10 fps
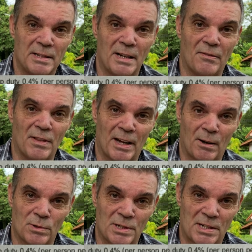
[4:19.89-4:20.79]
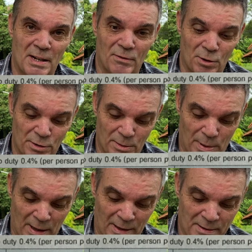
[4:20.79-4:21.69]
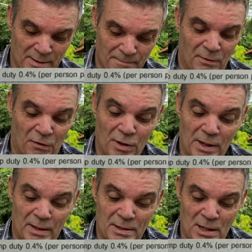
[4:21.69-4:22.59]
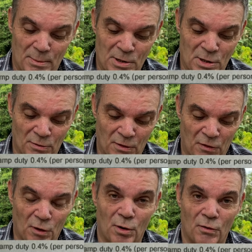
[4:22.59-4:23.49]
7,700 baht for the cheapest cover for